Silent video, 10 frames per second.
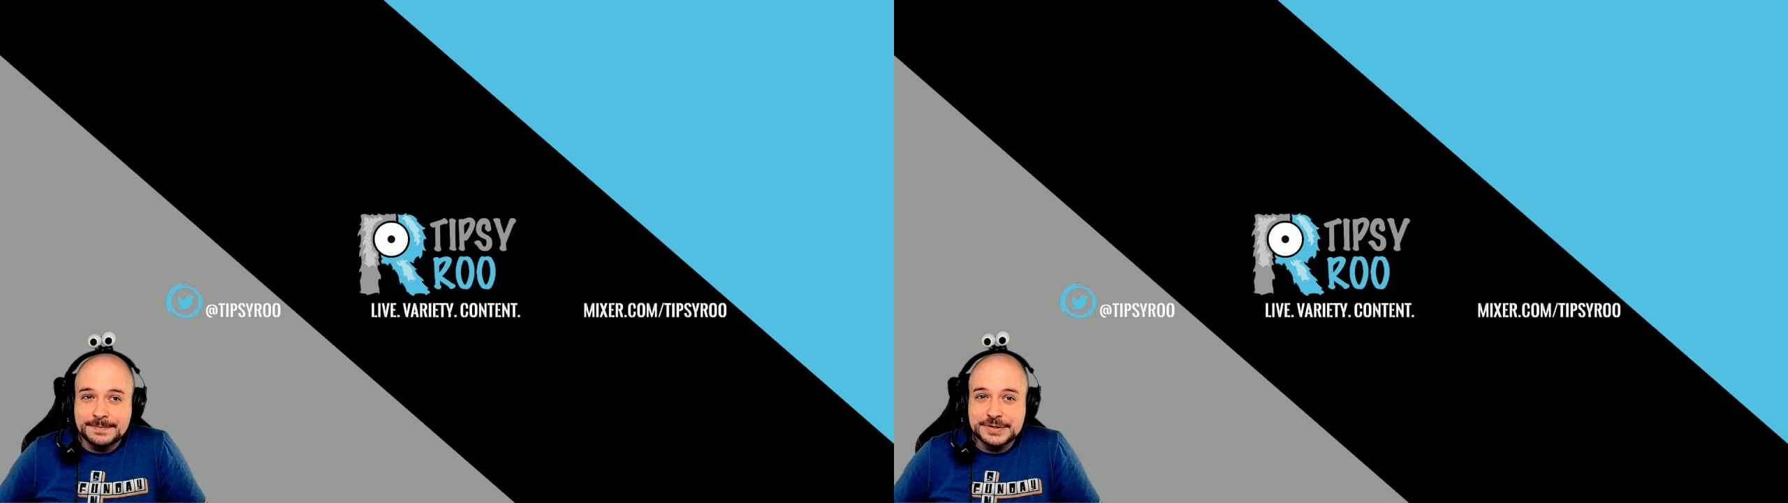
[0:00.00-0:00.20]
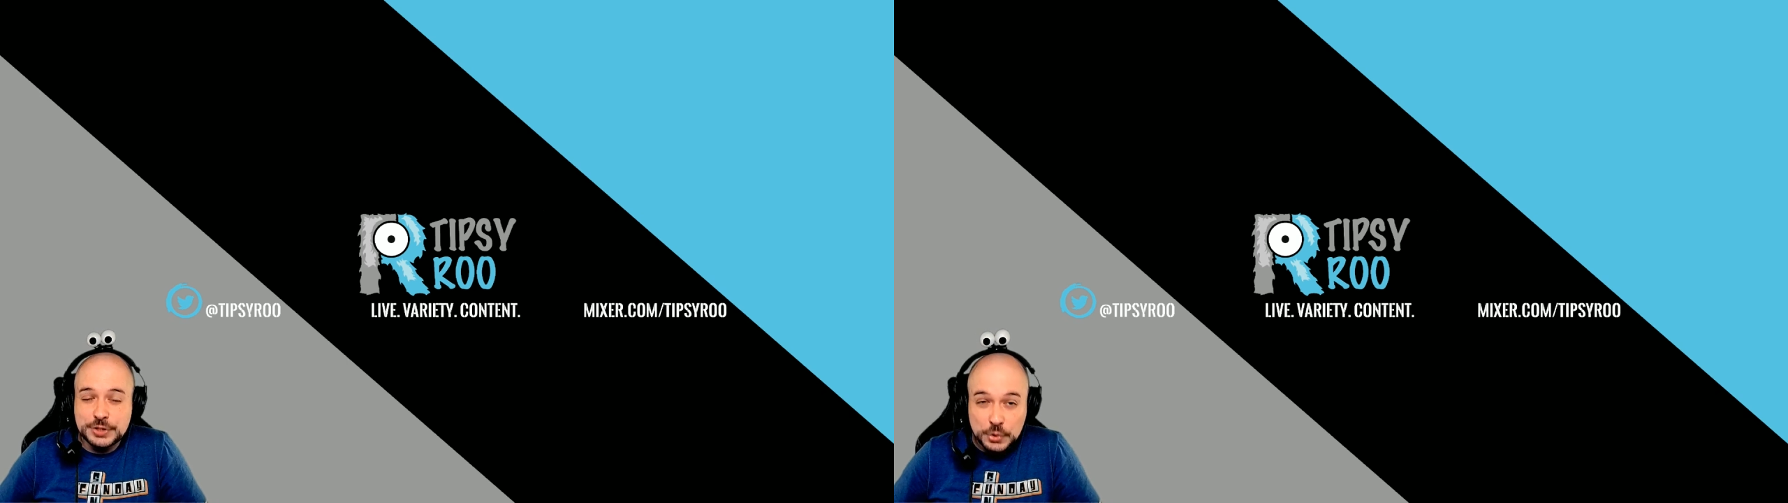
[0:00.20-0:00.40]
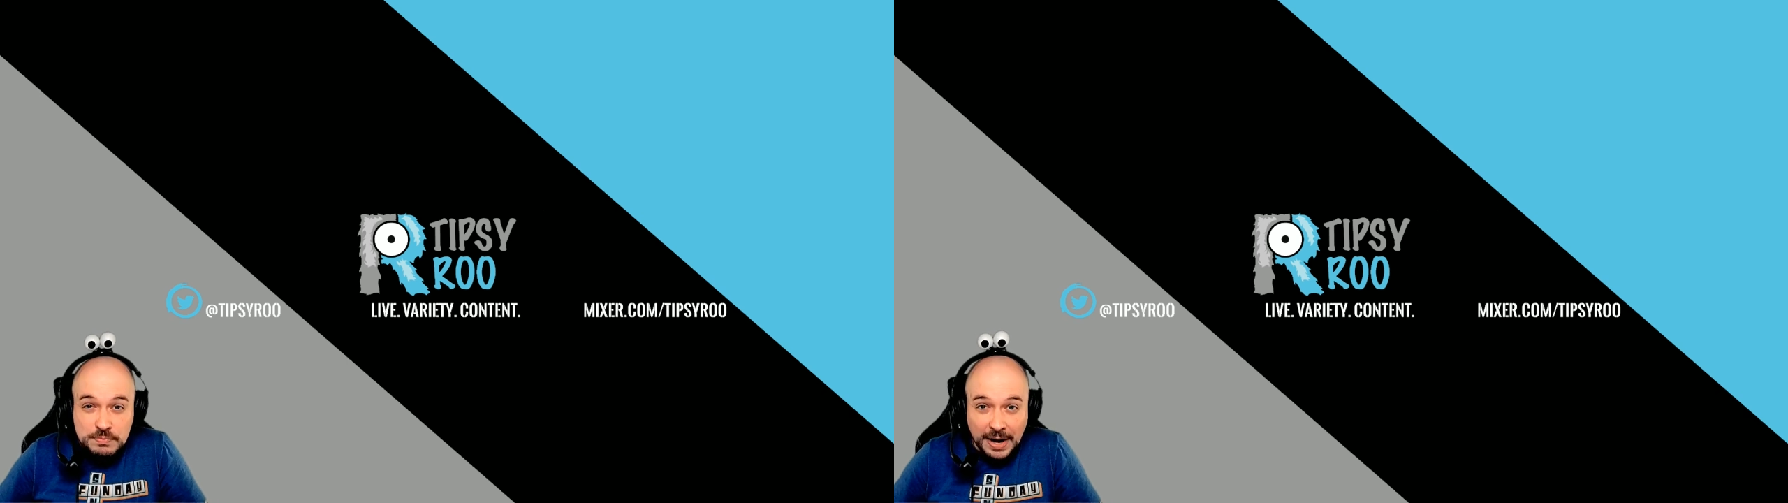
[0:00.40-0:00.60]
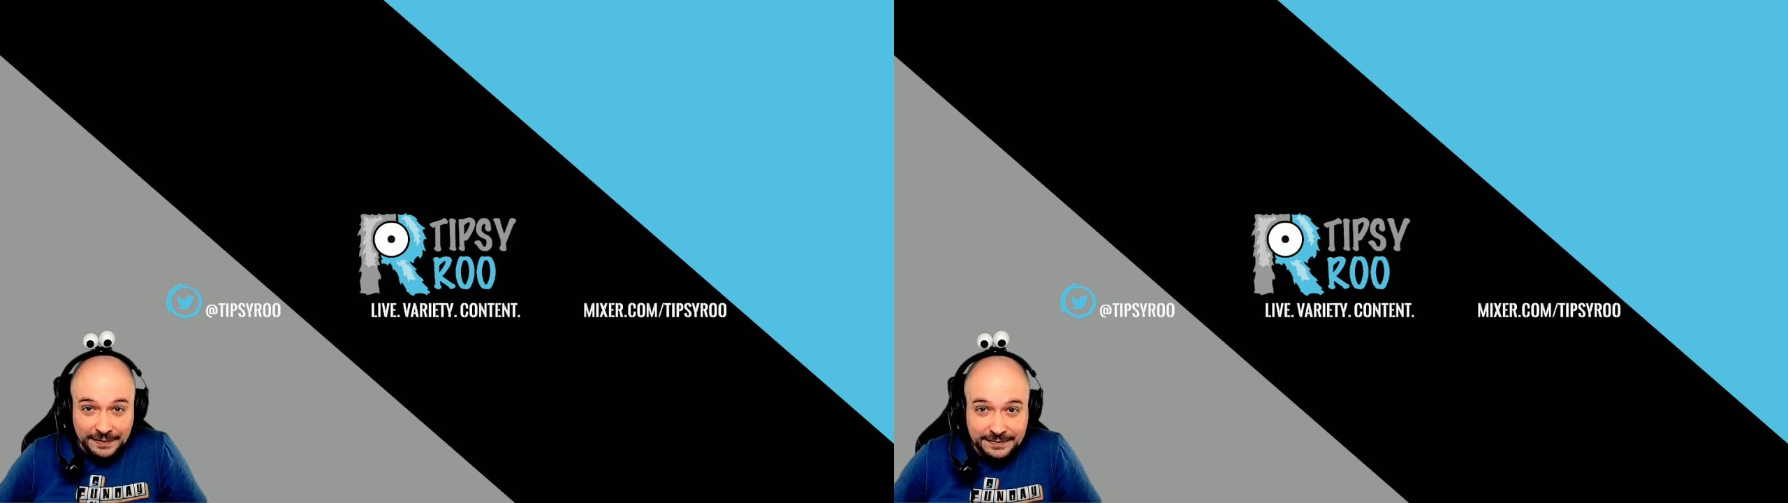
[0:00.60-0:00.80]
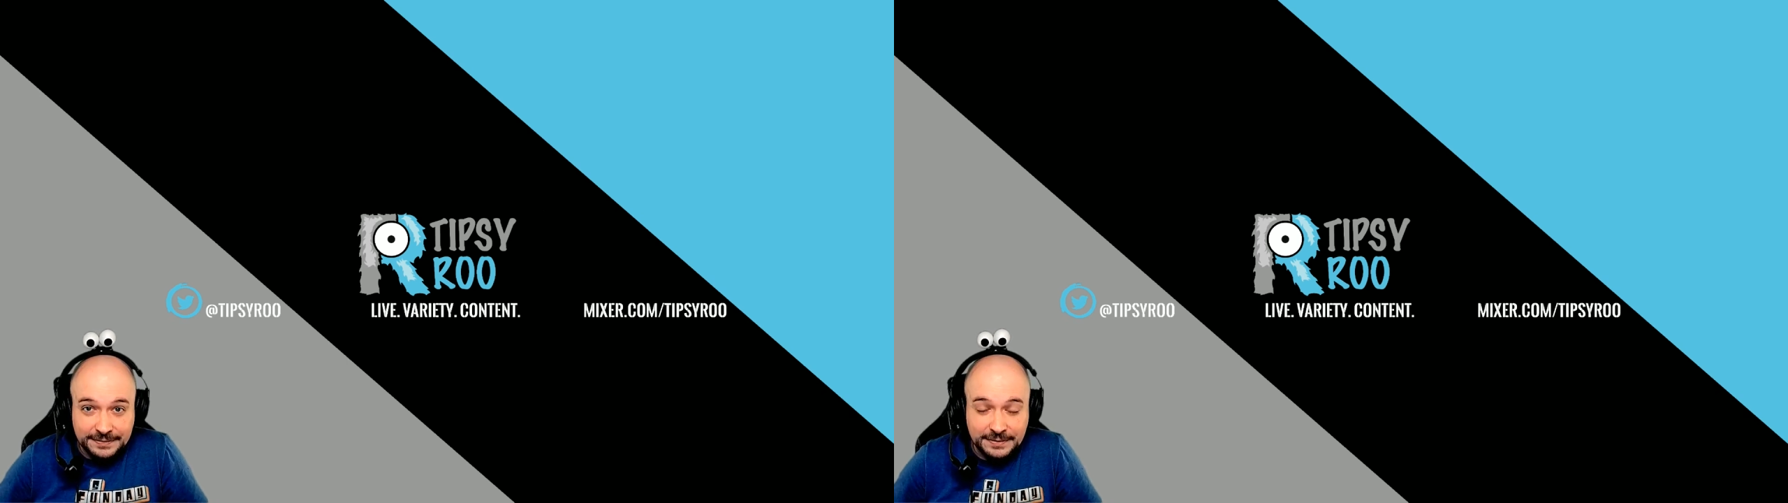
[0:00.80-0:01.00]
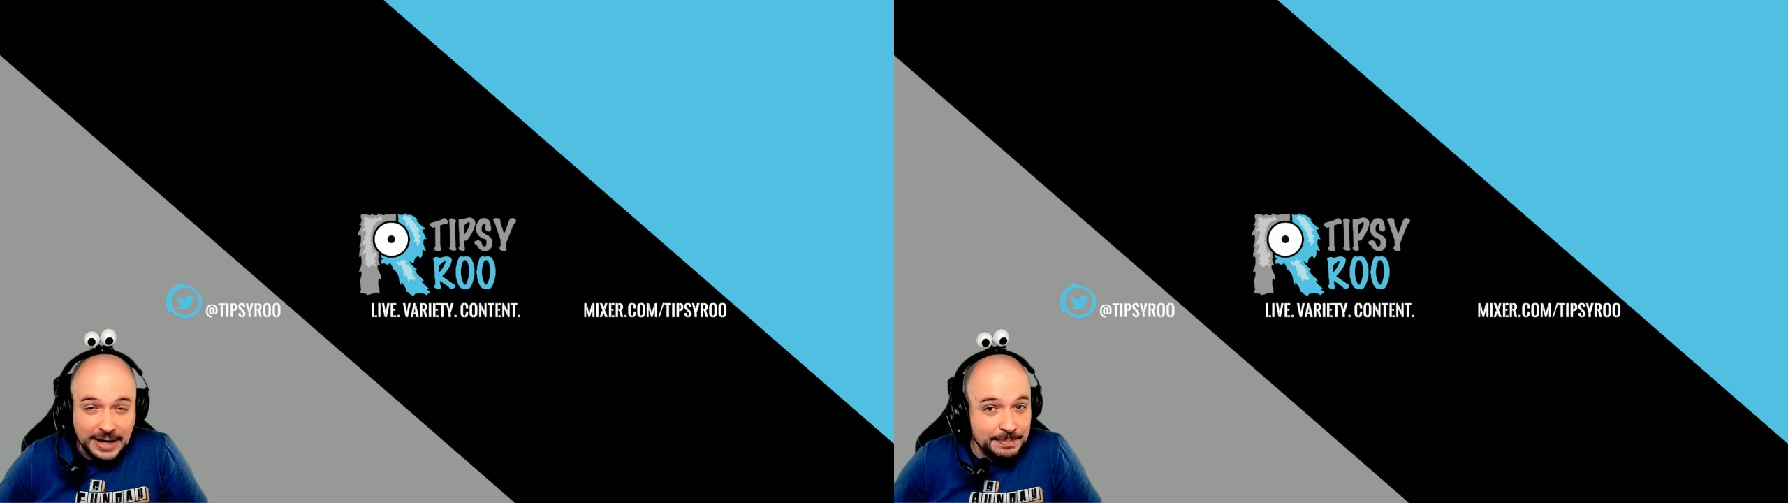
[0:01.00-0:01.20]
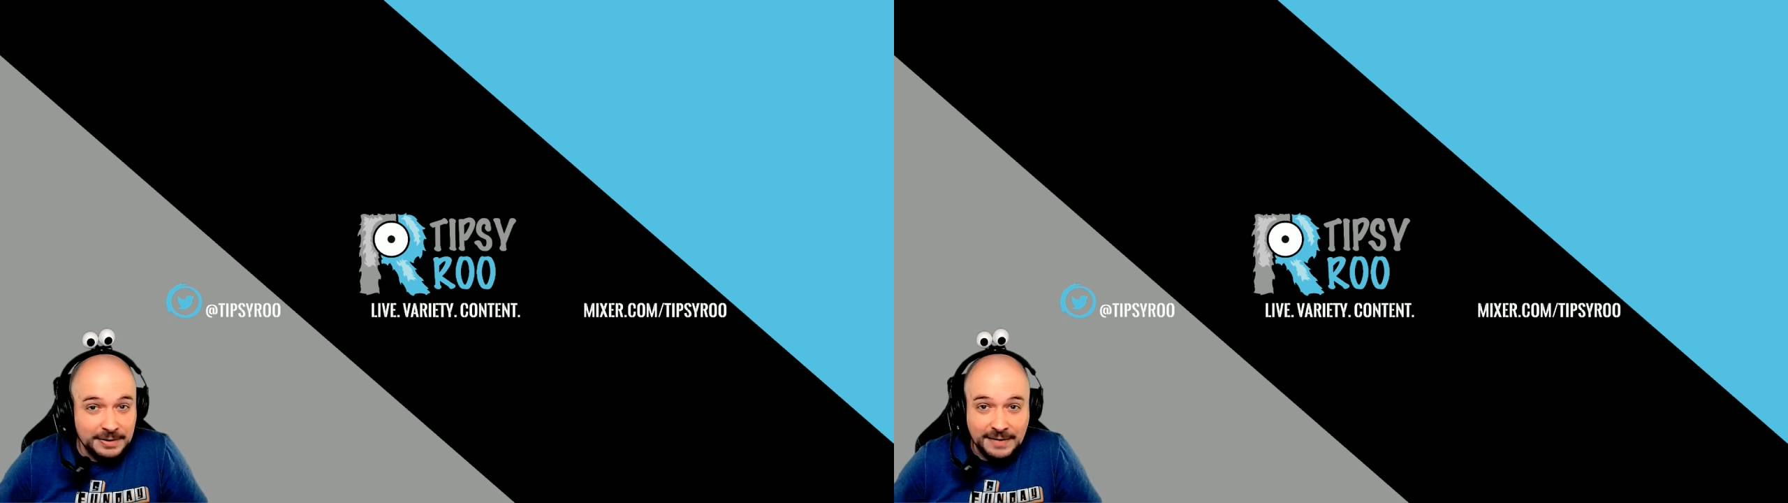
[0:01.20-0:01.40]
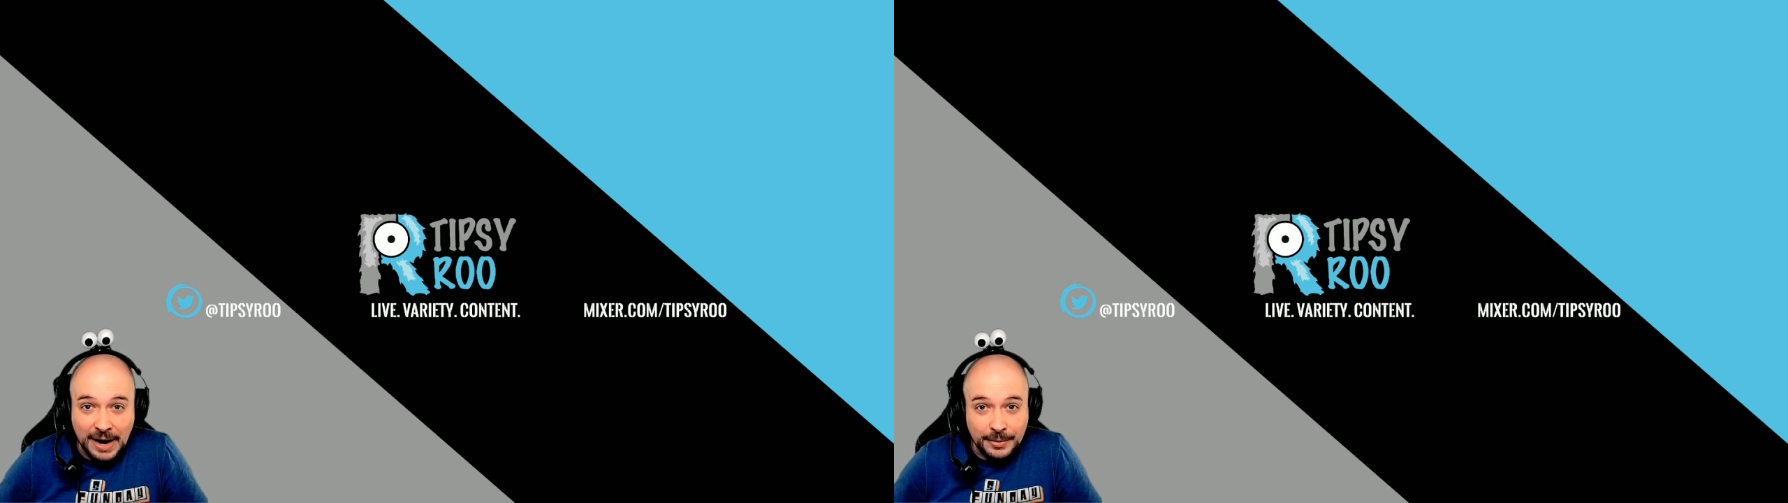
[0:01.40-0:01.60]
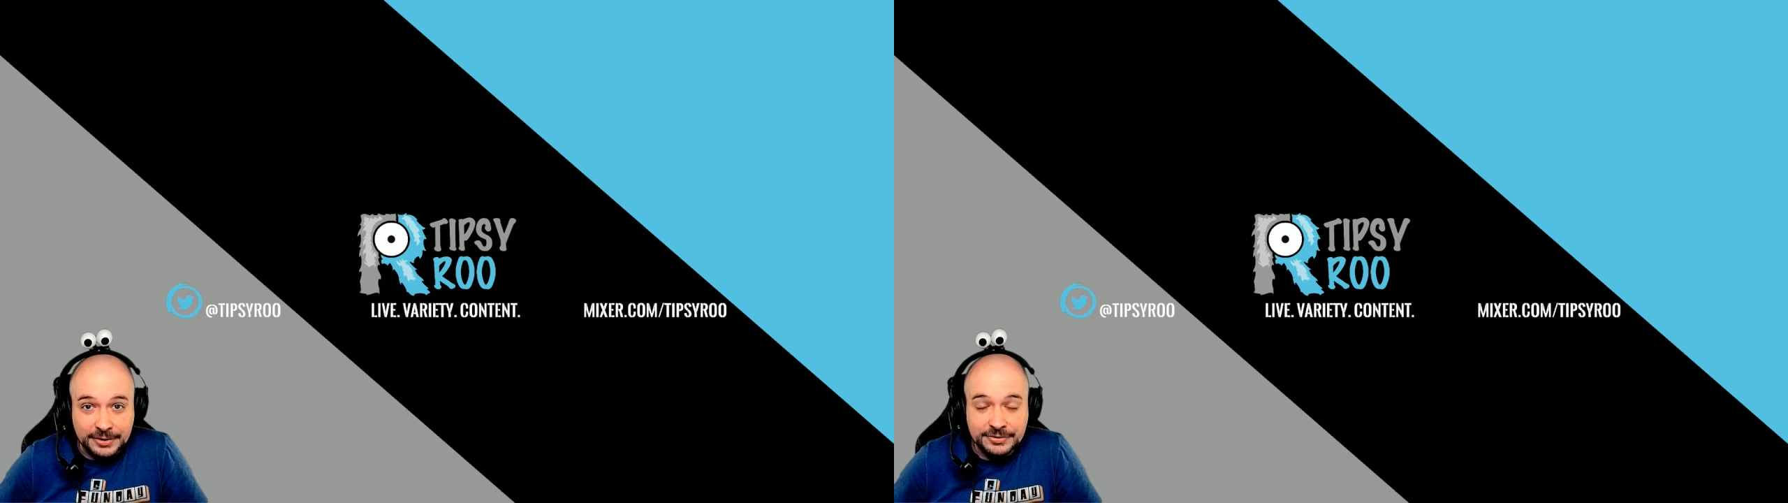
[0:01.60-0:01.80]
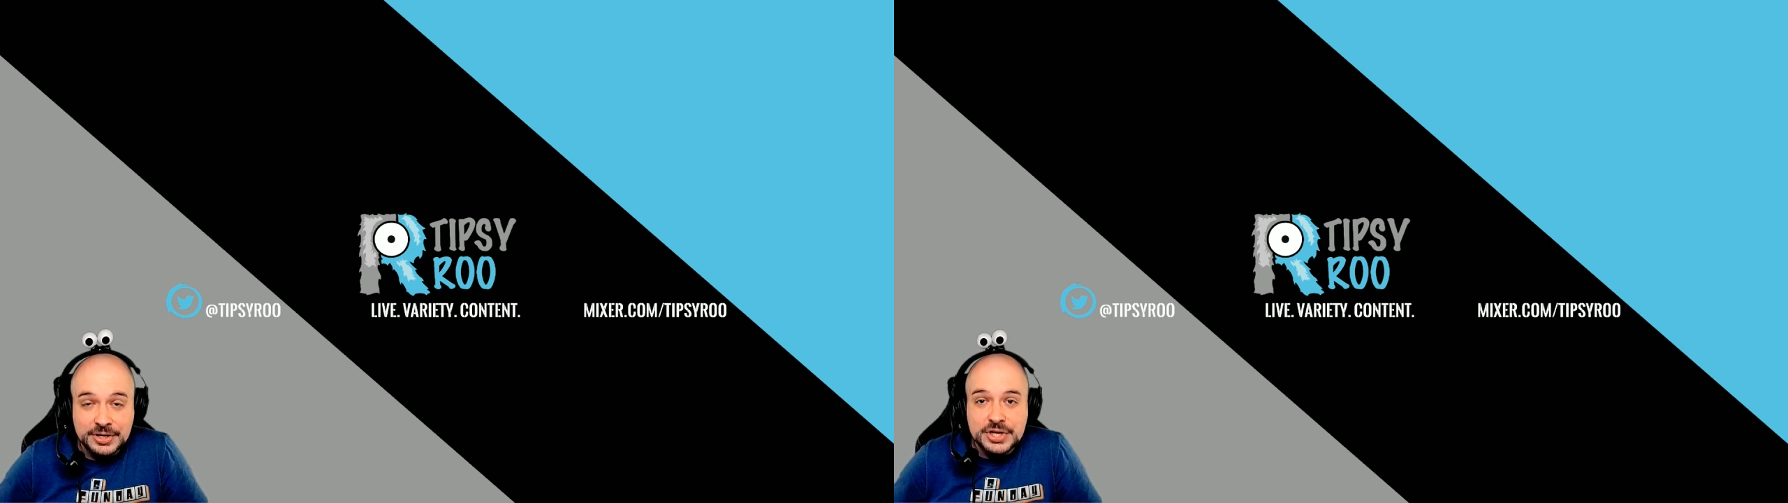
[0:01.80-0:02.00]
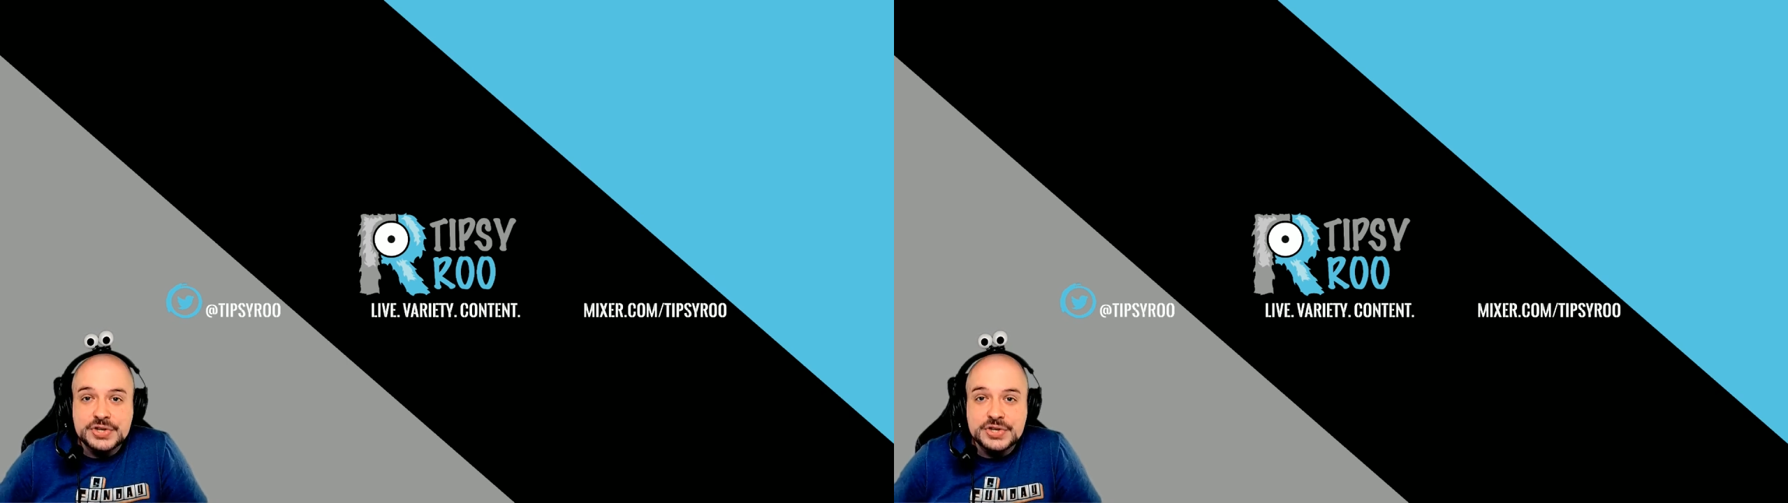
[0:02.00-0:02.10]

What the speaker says: 2 months, a couple of hours,